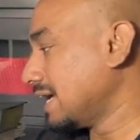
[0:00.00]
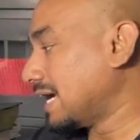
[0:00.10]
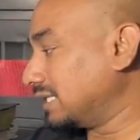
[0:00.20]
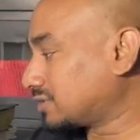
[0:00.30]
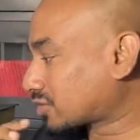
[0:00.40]

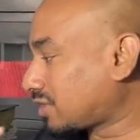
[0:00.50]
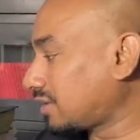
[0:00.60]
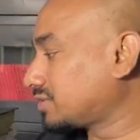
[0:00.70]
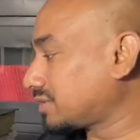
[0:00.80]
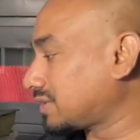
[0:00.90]
and
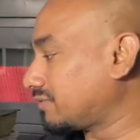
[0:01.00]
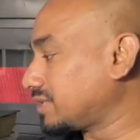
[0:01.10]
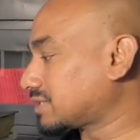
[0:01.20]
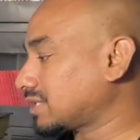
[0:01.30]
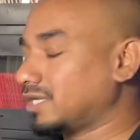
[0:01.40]
scourgeth every
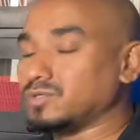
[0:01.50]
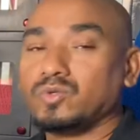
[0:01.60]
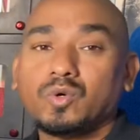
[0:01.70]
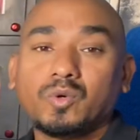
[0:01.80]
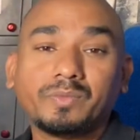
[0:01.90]
son
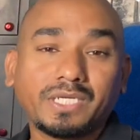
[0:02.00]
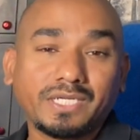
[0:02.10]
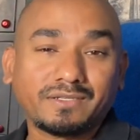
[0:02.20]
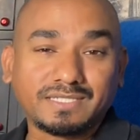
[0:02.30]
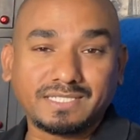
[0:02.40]
whom he
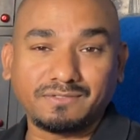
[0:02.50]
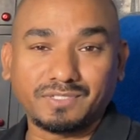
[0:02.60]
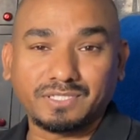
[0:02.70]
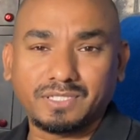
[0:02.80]
receiveth.